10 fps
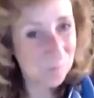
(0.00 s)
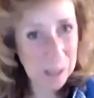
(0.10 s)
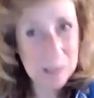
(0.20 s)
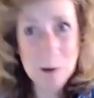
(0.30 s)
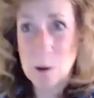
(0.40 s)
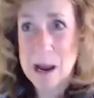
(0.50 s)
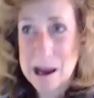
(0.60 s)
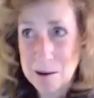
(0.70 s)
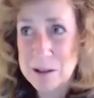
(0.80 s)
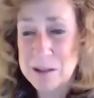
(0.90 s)
you know
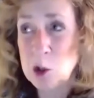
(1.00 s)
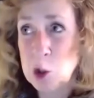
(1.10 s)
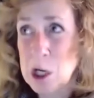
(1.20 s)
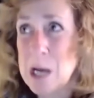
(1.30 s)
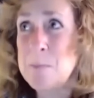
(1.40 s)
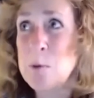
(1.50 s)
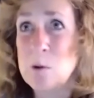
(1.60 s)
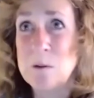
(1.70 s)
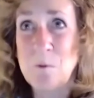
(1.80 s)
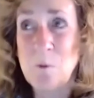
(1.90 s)
how did this shape or
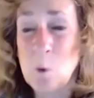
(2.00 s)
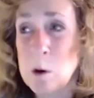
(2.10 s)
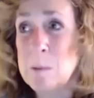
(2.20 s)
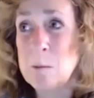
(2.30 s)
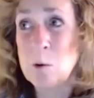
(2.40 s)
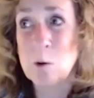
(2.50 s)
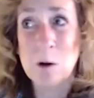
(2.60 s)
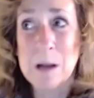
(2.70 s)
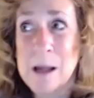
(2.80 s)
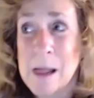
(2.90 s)
inform or
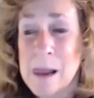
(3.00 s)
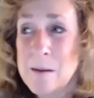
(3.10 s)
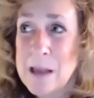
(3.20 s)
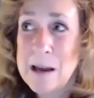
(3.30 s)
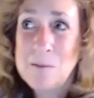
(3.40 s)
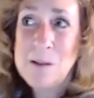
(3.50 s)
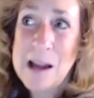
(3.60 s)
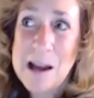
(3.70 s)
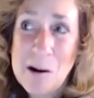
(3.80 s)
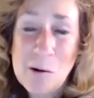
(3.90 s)
how
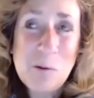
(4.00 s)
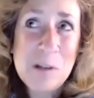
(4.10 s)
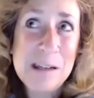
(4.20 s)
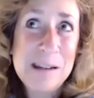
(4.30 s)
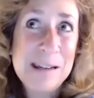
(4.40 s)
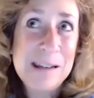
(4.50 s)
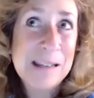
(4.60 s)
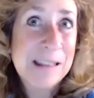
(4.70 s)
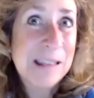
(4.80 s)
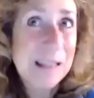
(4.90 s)
how does
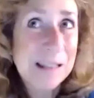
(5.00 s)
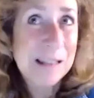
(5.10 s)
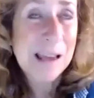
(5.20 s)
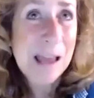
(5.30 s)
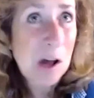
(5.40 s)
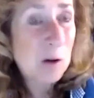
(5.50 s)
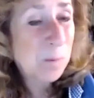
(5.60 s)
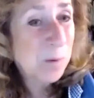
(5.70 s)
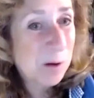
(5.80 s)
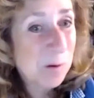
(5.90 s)
this
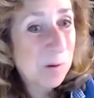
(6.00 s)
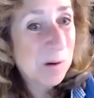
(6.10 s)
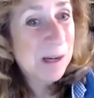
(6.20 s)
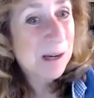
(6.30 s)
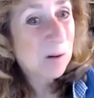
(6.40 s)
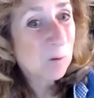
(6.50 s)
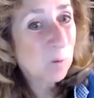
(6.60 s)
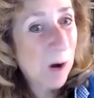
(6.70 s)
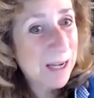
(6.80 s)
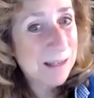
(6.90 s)
help you
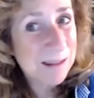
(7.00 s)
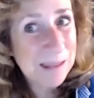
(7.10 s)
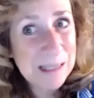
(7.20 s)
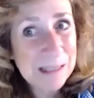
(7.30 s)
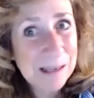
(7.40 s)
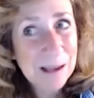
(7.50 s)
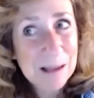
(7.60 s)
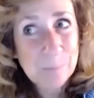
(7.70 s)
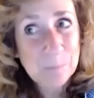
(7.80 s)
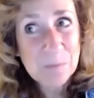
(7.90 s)
write these
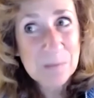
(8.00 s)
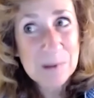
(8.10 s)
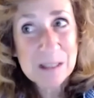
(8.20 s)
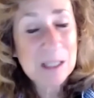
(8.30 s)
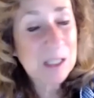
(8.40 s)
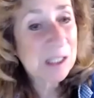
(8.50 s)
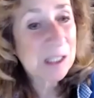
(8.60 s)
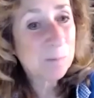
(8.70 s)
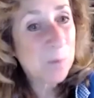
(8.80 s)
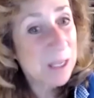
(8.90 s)

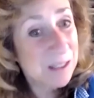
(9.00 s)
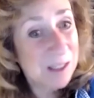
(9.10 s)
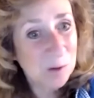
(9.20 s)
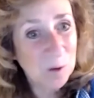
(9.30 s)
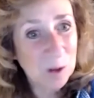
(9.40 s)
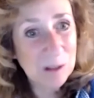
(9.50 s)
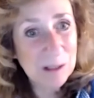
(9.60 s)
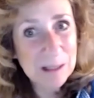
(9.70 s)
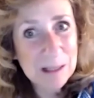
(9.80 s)
suspenseful,